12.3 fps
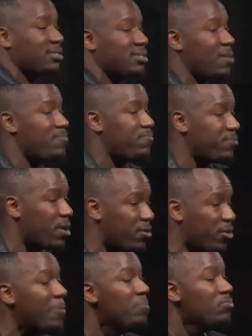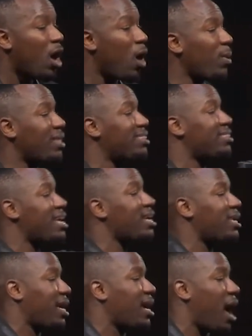it a step further. Are we
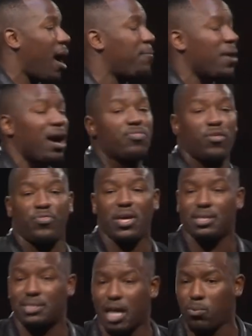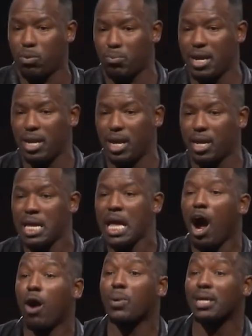thinking upon the things that we're reading?
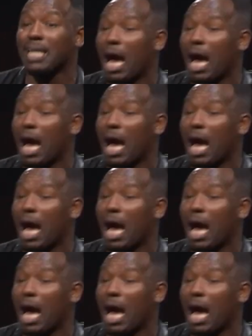Are we